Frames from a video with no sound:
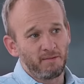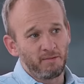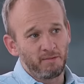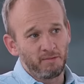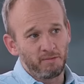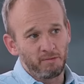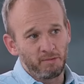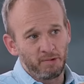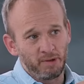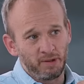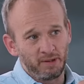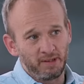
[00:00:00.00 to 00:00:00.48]

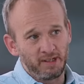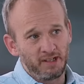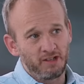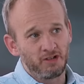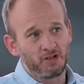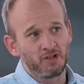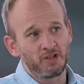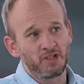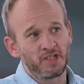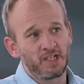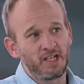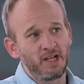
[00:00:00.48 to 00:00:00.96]
we'll need
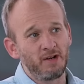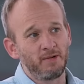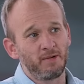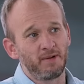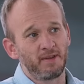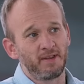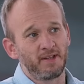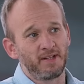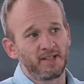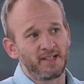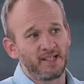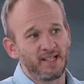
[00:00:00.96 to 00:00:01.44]
to see
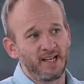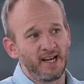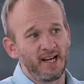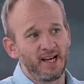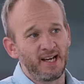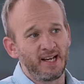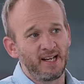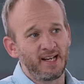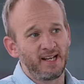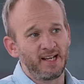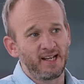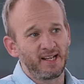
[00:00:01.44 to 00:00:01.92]
whether the
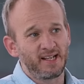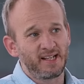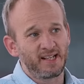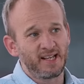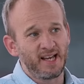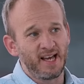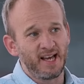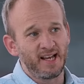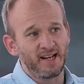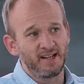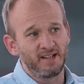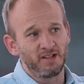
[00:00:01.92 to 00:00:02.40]
DA
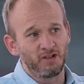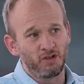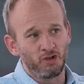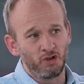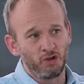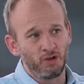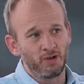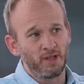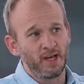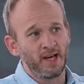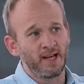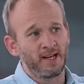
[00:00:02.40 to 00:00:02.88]
can
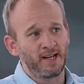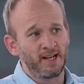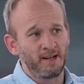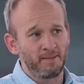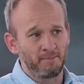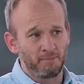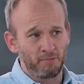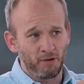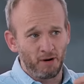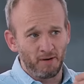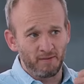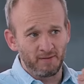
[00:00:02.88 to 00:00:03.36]
do that
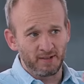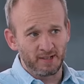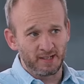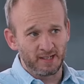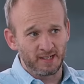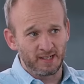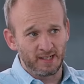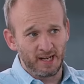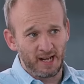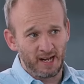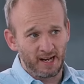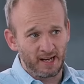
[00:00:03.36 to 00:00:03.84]
in
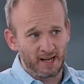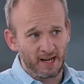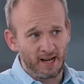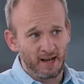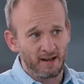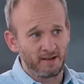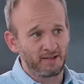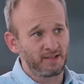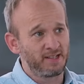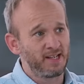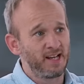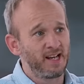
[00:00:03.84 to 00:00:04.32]
provinces like
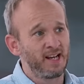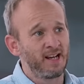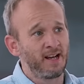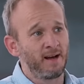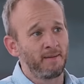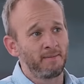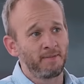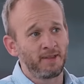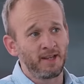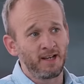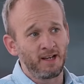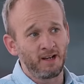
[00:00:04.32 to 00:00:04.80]
Gauteng.
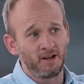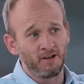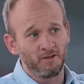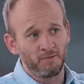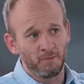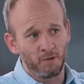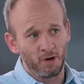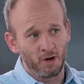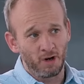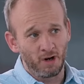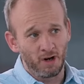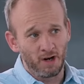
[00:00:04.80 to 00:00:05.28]
I'm thinking of
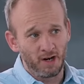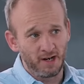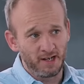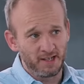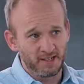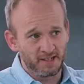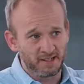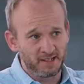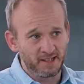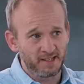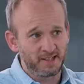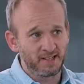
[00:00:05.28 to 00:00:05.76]
Mogale
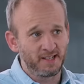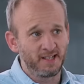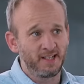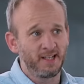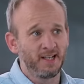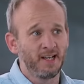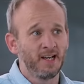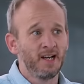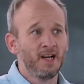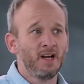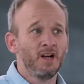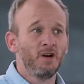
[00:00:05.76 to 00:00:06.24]

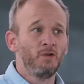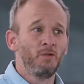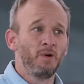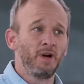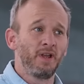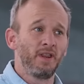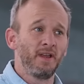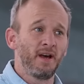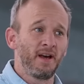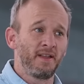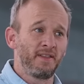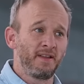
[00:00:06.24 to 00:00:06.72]
City,
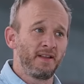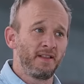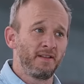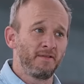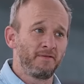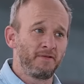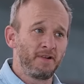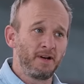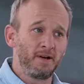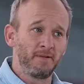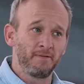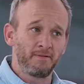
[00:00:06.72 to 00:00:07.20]
where I think the
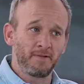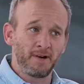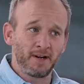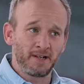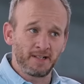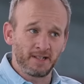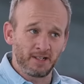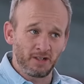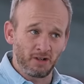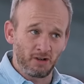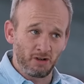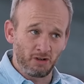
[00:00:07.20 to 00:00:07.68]
Freedom Front
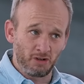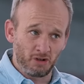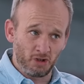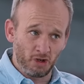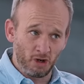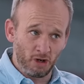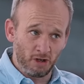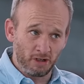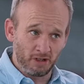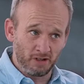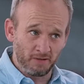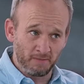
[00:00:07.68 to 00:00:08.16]
has a good
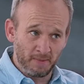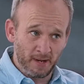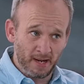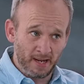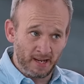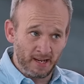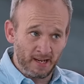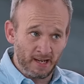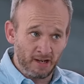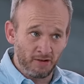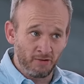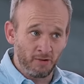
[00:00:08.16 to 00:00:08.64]
chance of
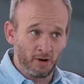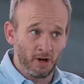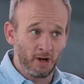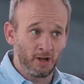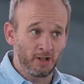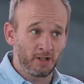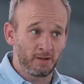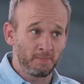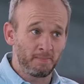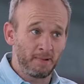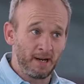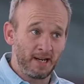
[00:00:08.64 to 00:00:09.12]
making
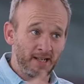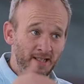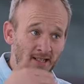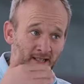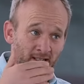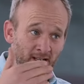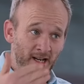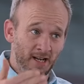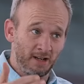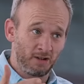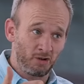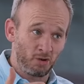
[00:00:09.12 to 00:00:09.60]
inroads,
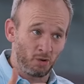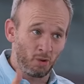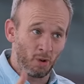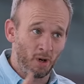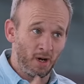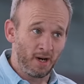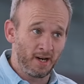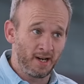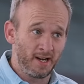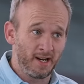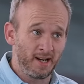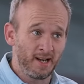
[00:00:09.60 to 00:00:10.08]
places like
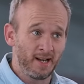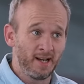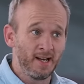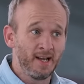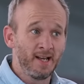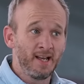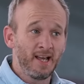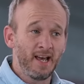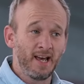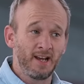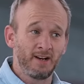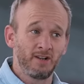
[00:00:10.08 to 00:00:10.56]
Tshwane,
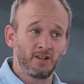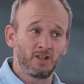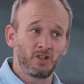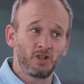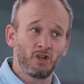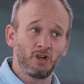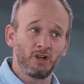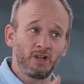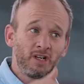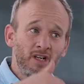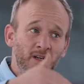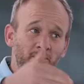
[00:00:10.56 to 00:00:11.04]
and
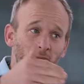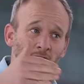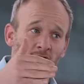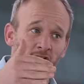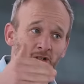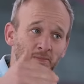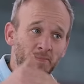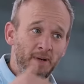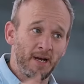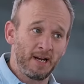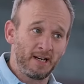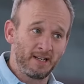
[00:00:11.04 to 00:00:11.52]
certainly
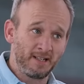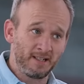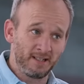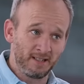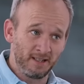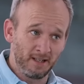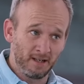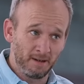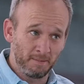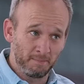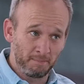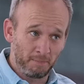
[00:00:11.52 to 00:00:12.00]
municipalities in
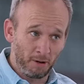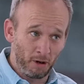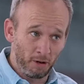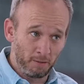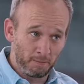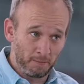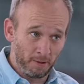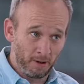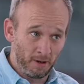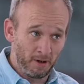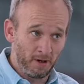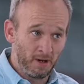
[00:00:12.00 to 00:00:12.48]
the
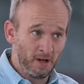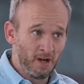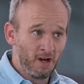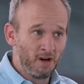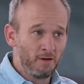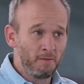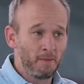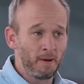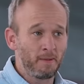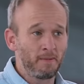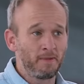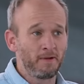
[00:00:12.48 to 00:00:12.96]
Limpopo.
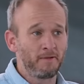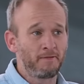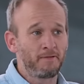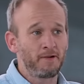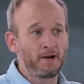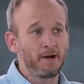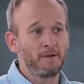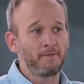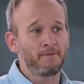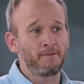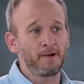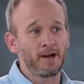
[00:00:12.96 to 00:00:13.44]
Remember, the
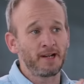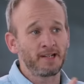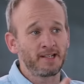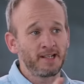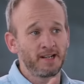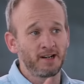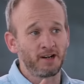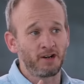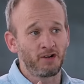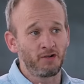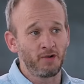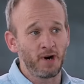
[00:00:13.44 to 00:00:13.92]
Freedom Front
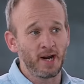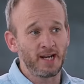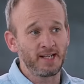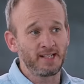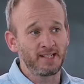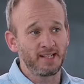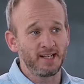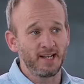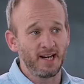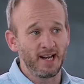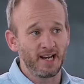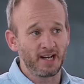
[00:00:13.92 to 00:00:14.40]
had a
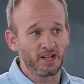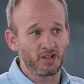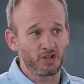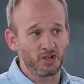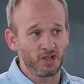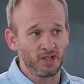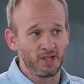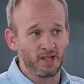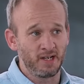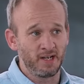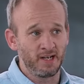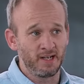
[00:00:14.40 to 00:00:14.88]
great
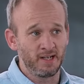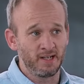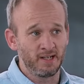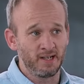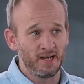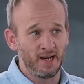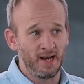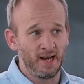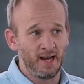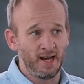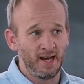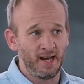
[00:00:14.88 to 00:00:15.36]
election in,
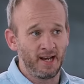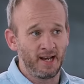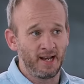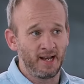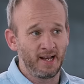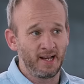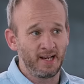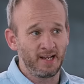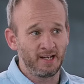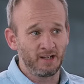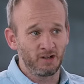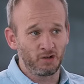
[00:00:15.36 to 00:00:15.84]
uh,
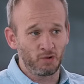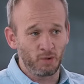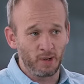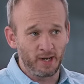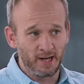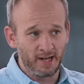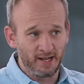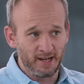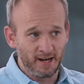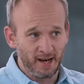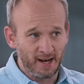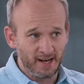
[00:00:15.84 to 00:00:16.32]
in
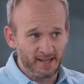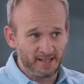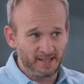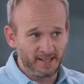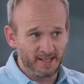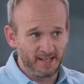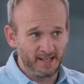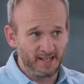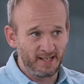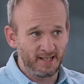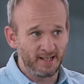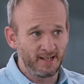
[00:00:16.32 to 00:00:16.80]

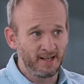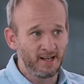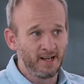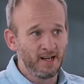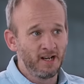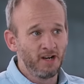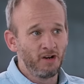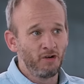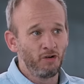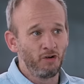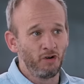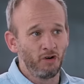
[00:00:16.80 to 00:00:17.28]
2019. Yeah.
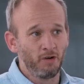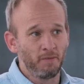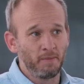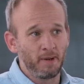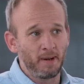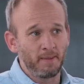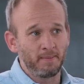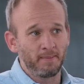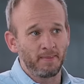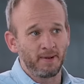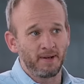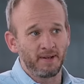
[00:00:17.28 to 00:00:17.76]
We
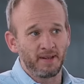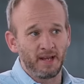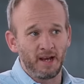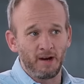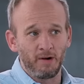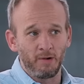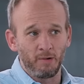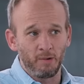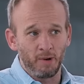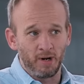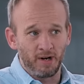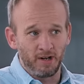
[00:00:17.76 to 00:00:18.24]
remember
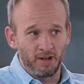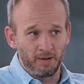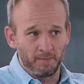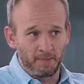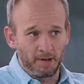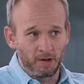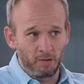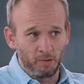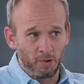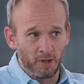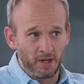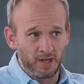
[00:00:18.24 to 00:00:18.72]
they were one of the
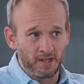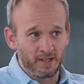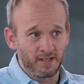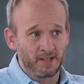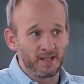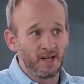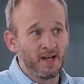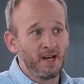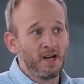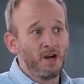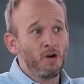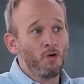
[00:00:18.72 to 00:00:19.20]
big winners.
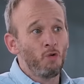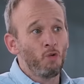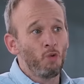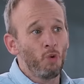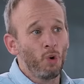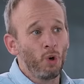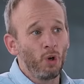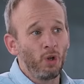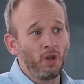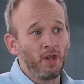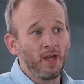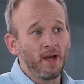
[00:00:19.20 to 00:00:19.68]

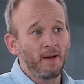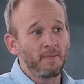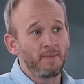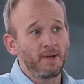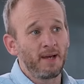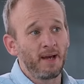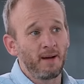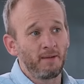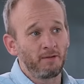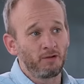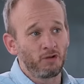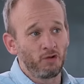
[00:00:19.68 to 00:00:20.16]
Will they
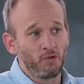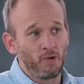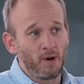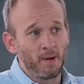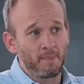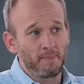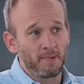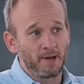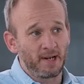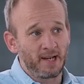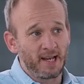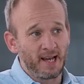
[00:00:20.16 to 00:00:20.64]
be able to
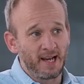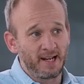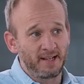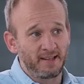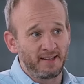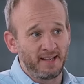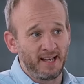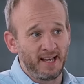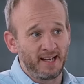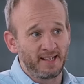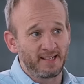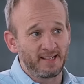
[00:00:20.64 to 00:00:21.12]
replicate
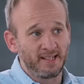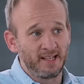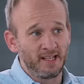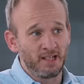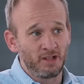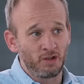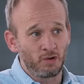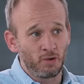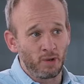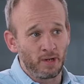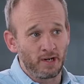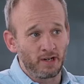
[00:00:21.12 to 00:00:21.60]
that
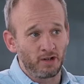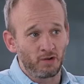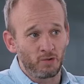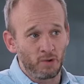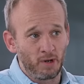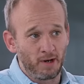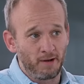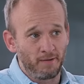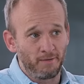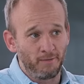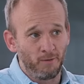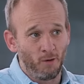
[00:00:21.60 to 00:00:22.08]
in
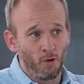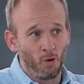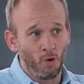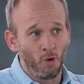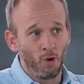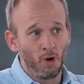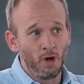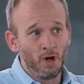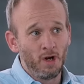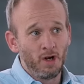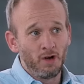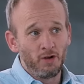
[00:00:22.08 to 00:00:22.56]

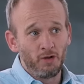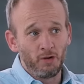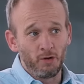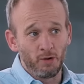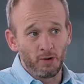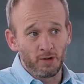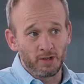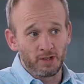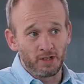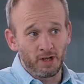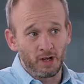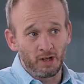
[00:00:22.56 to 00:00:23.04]
2024? The
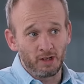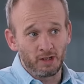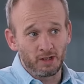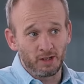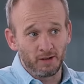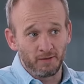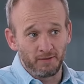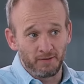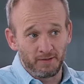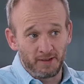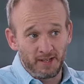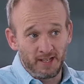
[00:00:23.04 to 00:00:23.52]
results
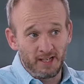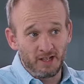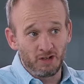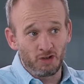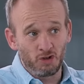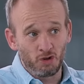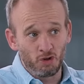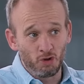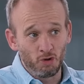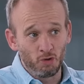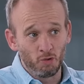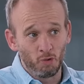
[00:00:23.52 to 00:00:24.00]
of these
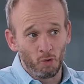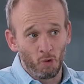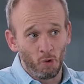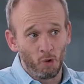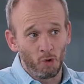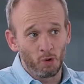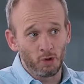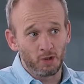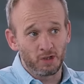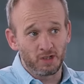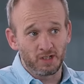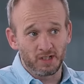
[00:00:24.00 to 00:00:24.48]
two
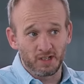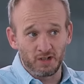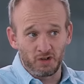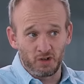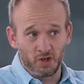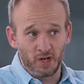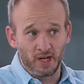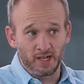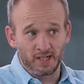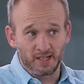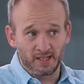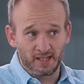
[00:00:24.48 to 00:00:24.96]
wards
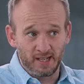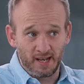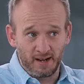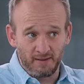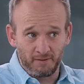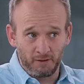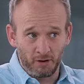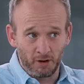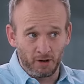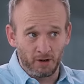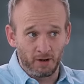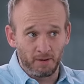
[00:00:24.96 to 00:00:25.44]
suggest
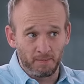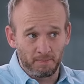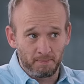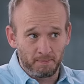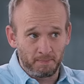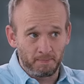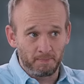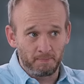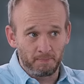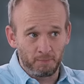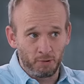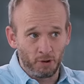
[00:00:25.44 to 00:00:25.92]
they've got to
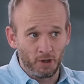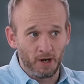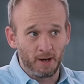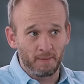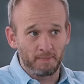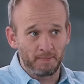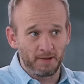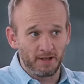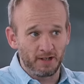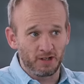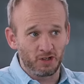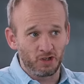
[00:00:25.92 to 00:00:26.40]
pull
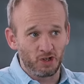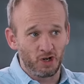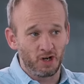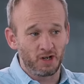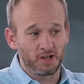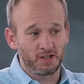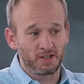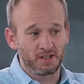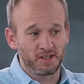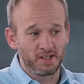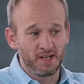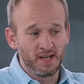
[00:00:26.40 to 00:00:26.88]
up their
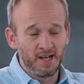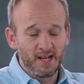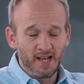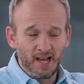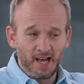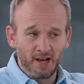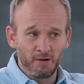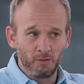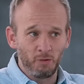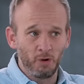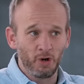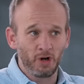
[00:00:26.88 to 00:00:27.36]
socks
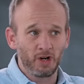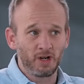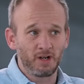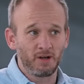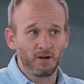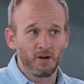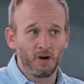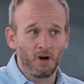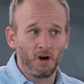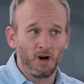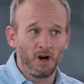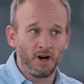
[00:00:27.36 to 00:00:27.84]
and work
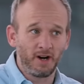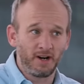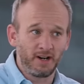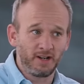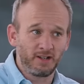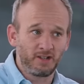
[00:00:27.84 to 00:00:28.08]
harder